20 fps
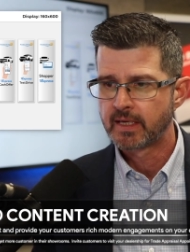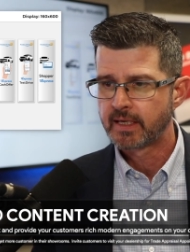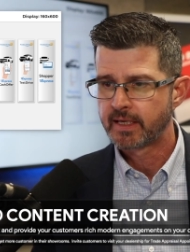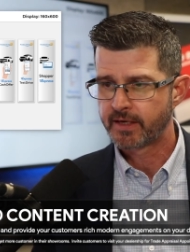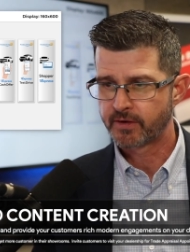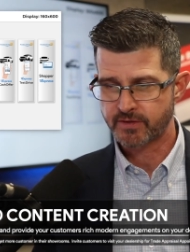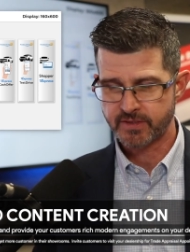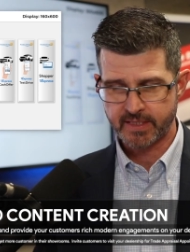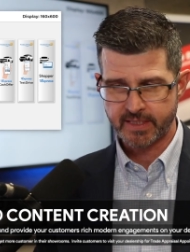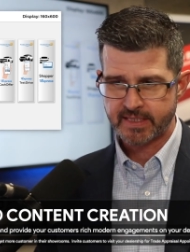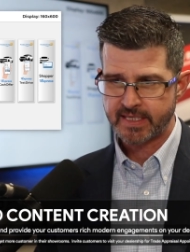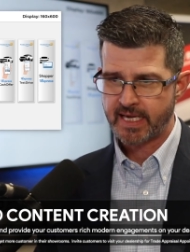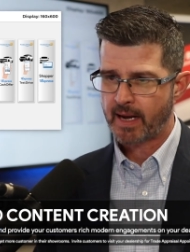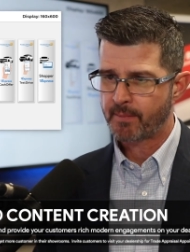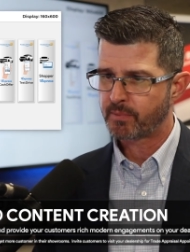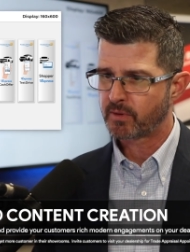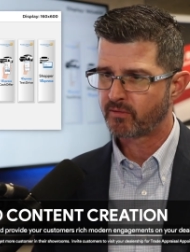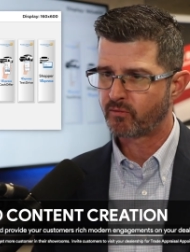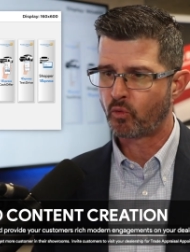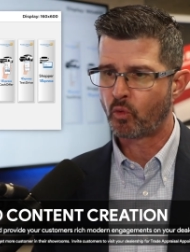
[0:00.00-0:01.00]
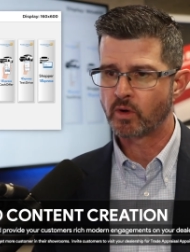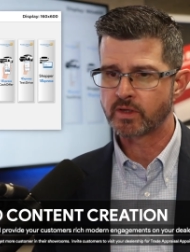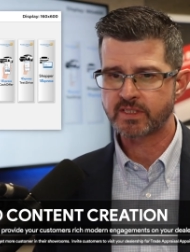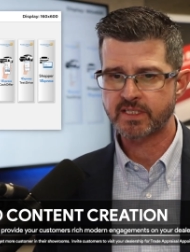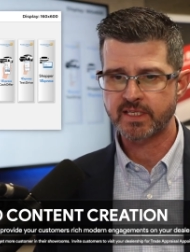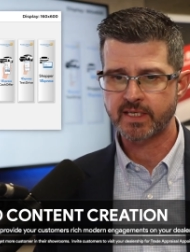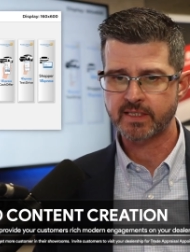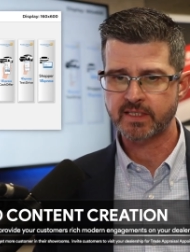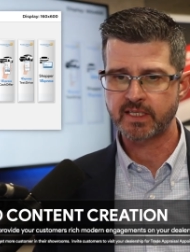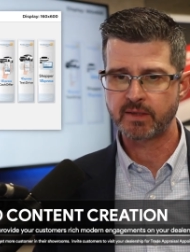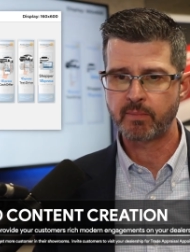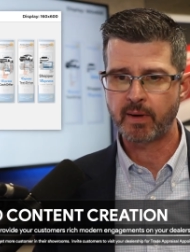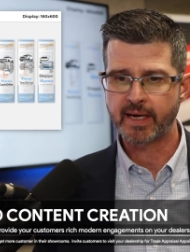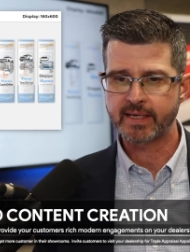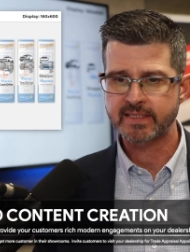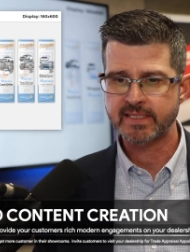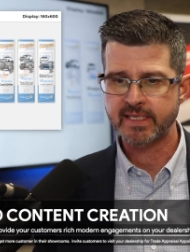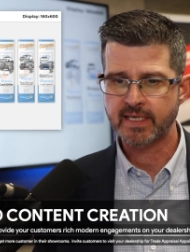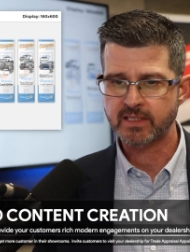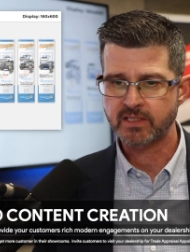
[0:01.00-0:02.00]
Here's an example of 160 by
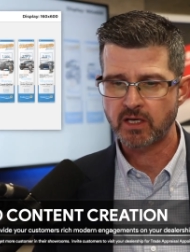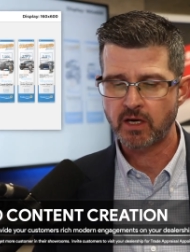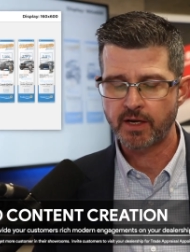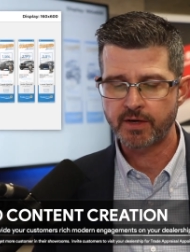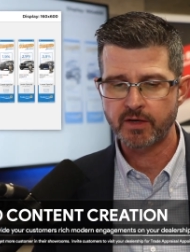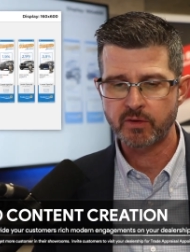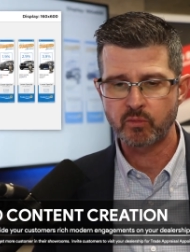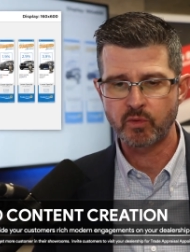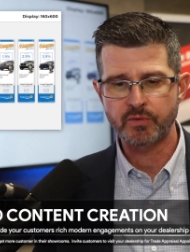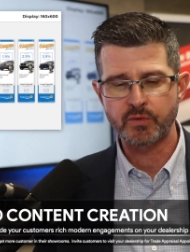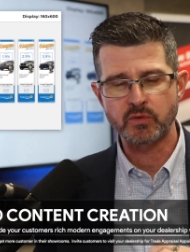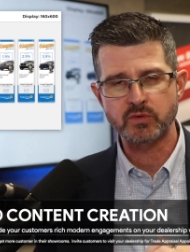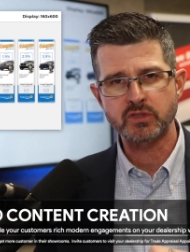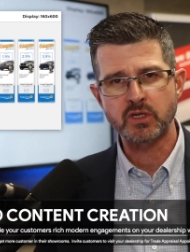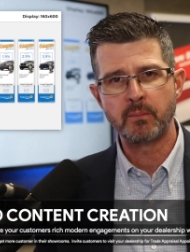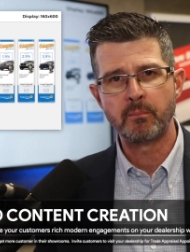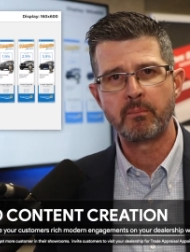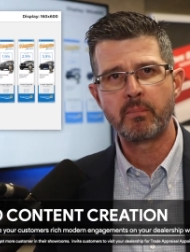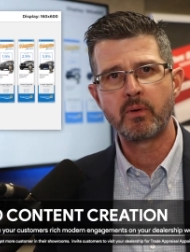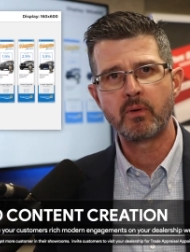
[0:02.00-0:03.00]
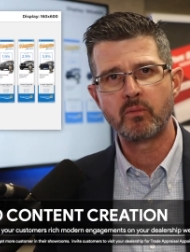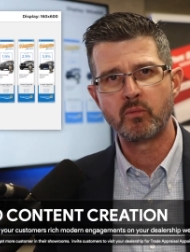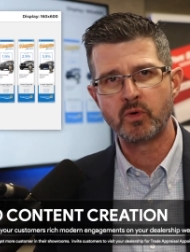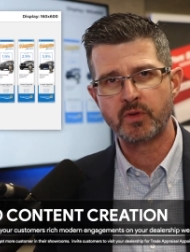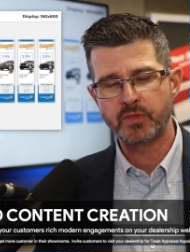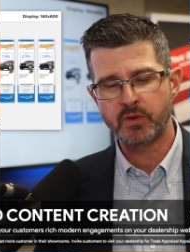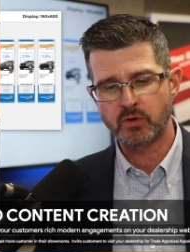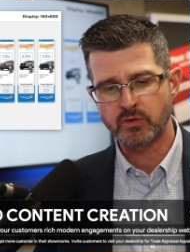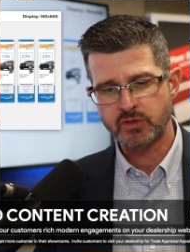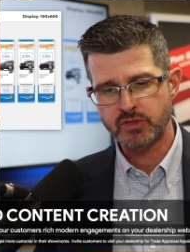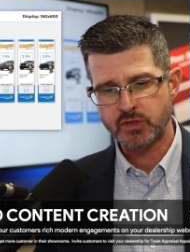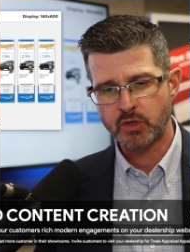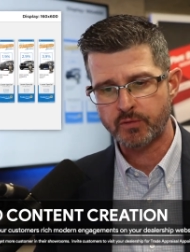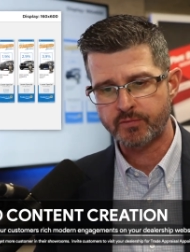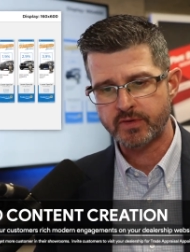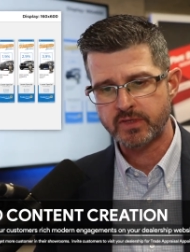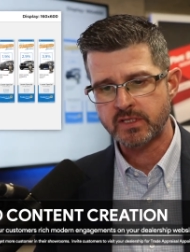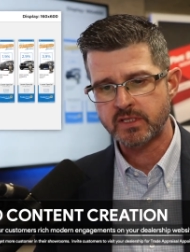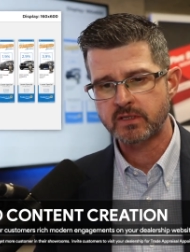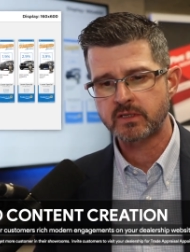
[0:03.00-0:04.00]
600 with those
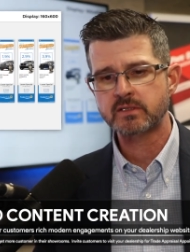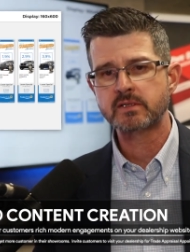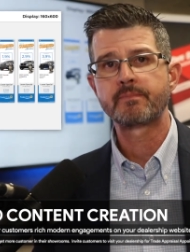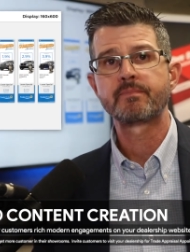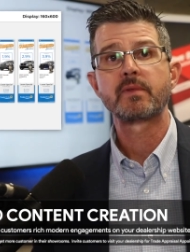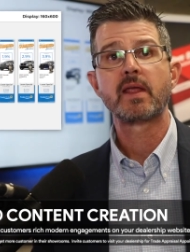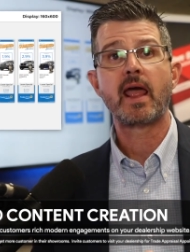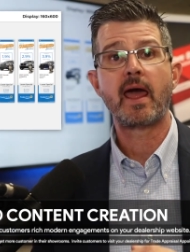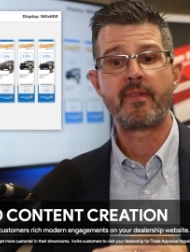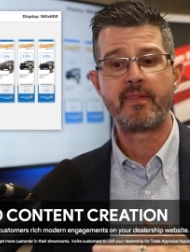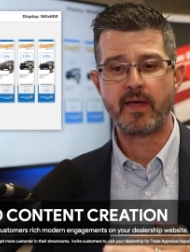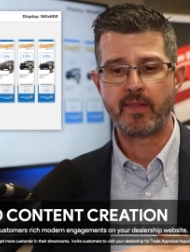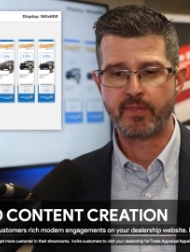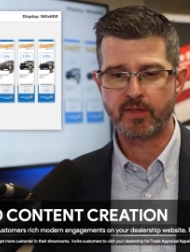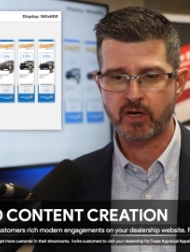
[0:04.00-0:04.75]
surfaces and then the